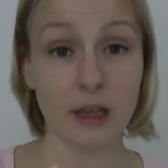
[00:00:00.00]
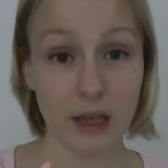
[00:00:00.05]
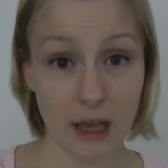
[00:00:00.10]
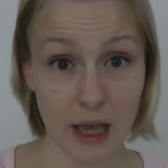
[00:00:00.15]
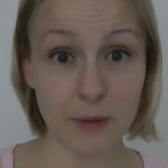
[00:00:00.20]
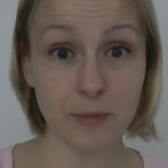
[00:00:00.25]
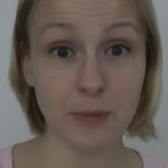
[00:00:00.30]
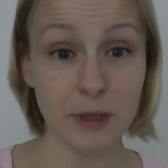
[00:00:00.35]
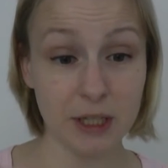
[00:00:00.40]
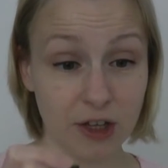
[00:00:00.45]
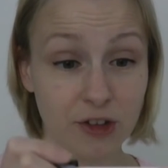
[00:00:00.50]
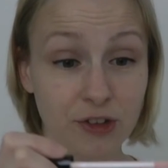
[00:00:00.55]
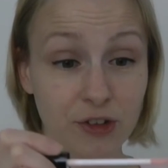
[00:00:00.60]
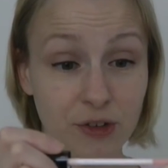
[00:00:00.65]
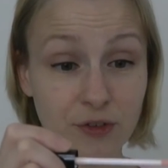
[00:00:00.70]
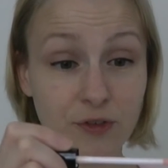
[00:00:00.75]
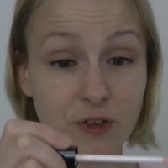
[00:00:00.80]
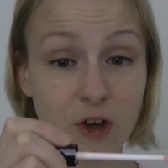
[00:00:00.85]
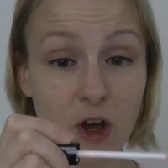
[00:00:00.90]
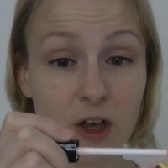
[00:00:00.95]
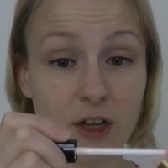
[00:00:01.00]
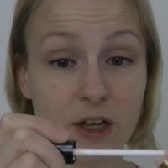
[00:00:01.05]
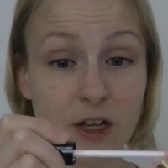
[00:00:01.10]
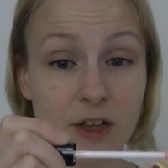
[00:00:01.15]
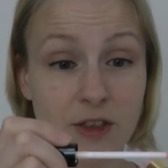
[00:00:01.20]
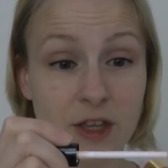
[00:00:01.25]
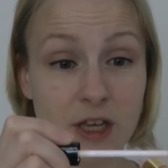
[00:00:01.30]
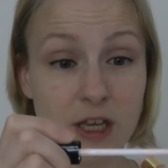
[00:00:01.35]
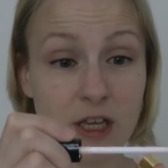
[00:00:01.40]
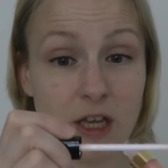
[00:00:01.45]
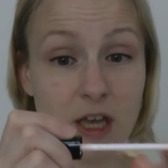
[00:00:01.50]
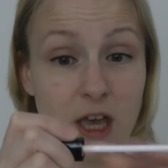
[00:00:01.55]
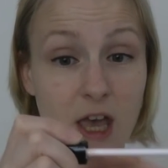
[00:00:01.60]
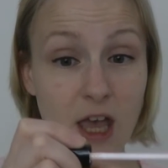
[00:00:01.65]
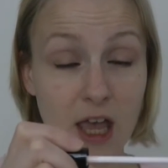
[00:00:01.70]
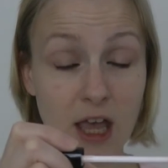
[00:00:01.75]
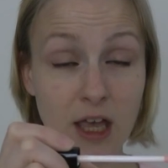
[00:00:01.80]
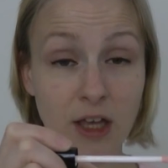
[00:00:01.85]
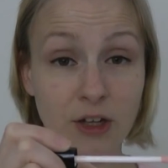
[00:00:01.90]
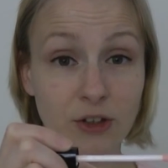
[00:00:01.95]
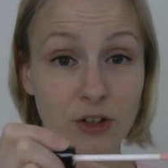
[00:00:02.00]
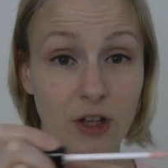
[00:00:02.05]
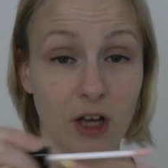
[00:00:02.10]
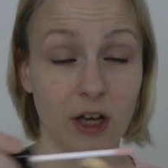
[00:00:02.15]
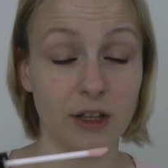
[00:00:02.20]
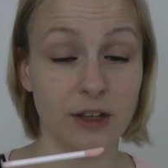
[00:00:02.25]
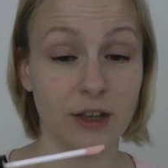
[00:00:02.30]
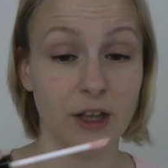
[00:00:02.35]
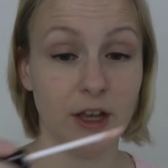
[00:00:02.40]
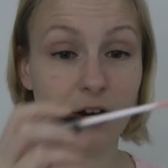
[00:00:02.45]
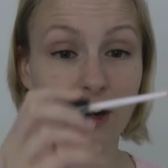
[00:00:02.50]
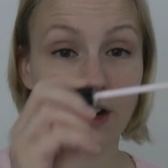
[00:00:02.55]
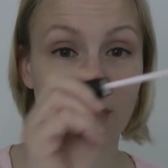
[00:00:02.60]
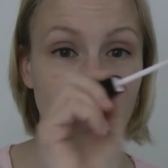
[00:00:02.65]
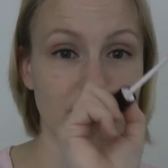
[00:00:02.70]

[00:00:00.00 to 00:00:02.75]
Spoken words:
And because you've got the handle on there,